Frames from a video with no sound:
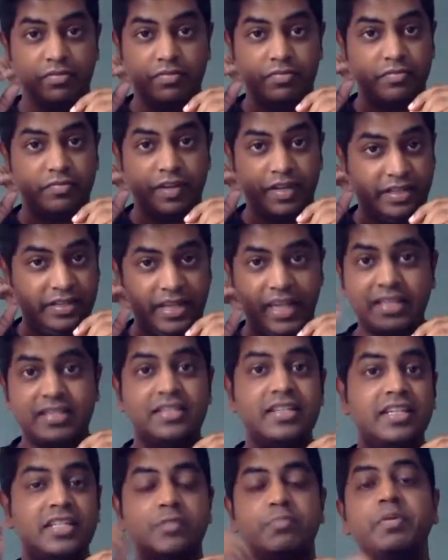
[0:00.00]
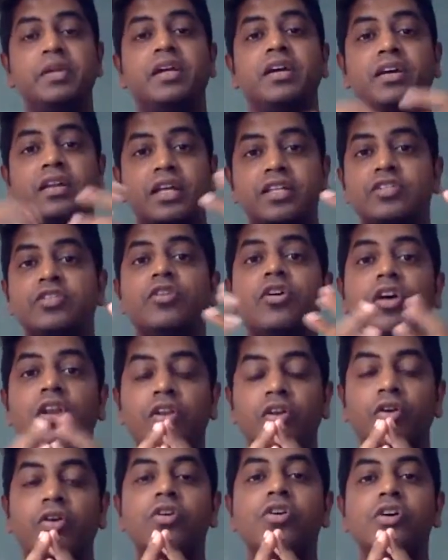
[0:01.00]
fantastic speaker, as you all
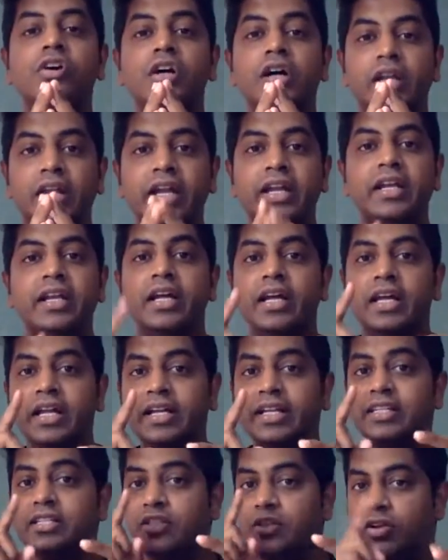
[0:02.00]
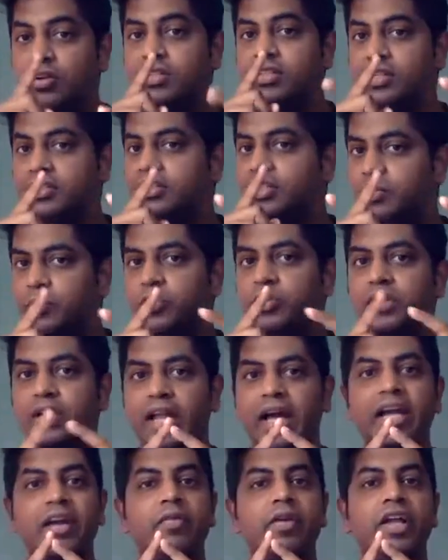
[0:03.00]
know. Right? It is not just about
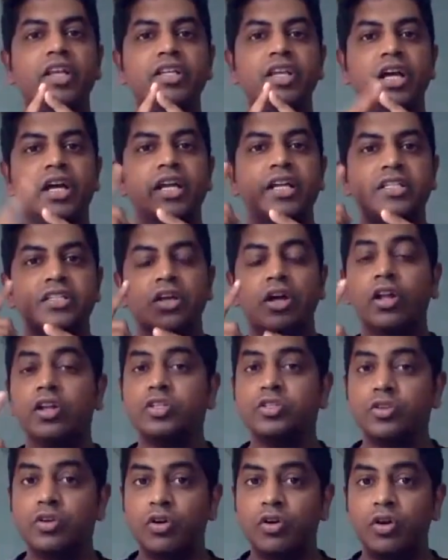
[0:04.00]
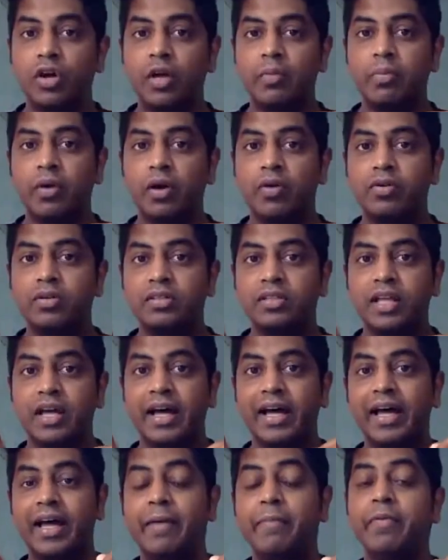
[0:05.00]
language; it's also about
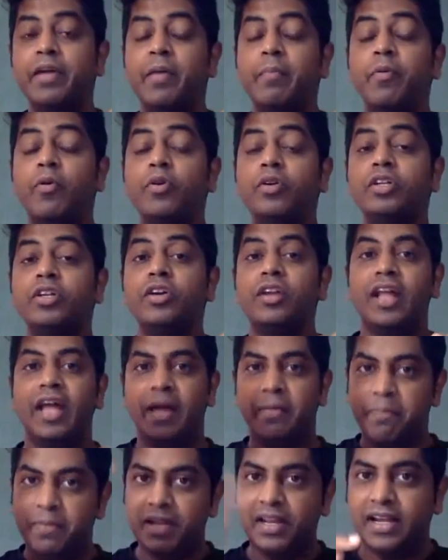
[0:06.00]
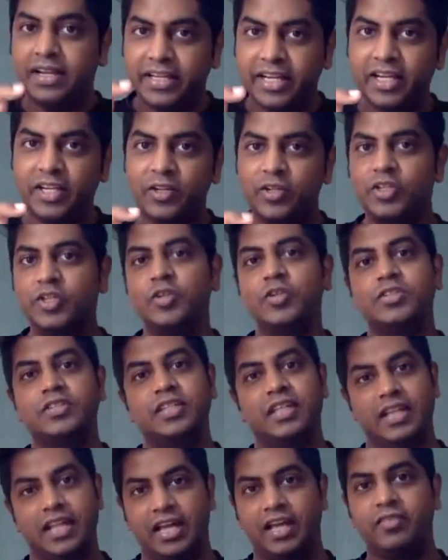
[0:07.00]
your ability to use
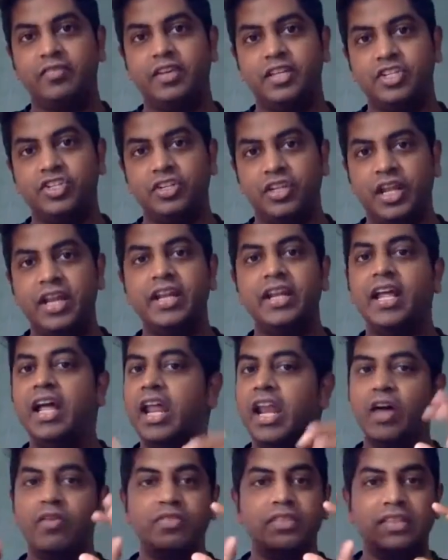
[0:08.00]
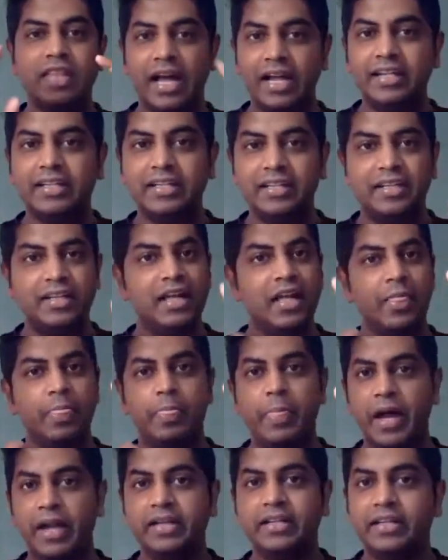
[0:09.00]
the language. Right? Now
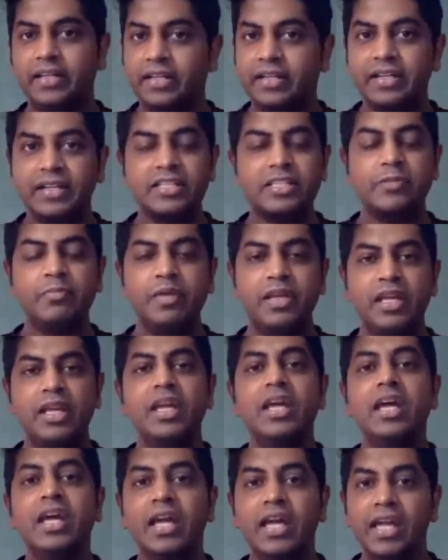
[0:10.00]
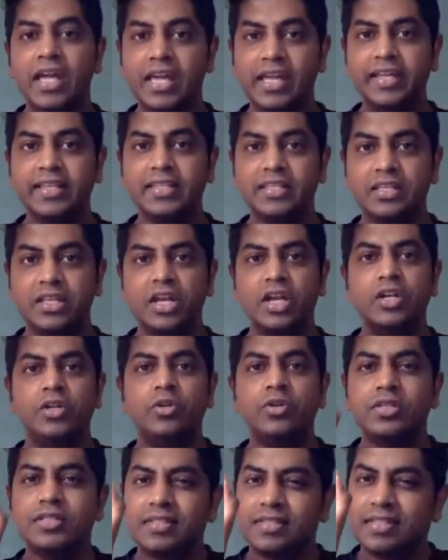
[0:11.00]
that trust me is
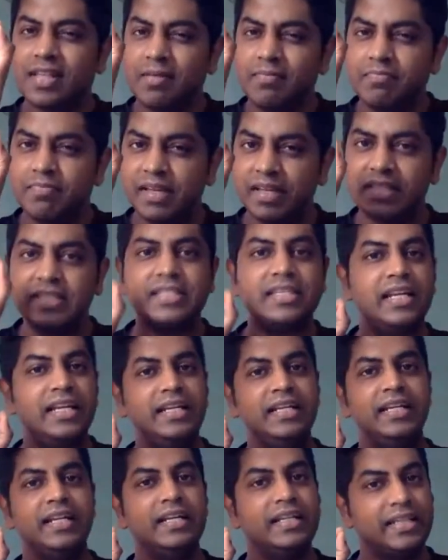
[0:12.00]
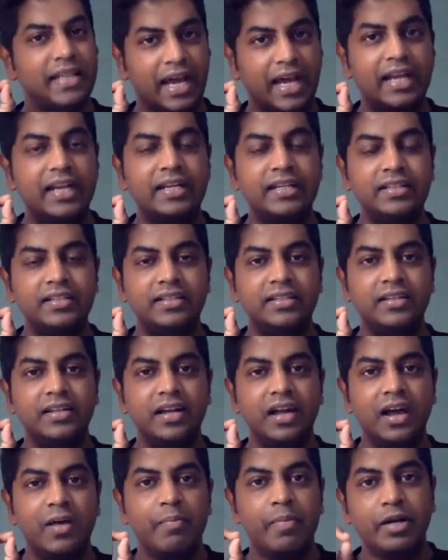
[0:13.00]
to some extent talent,
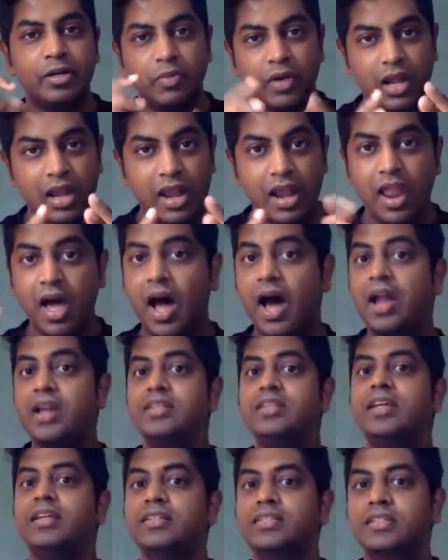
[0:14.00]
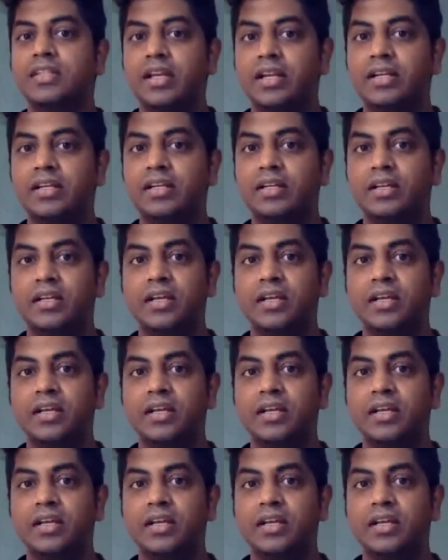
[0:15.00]
but to a large extent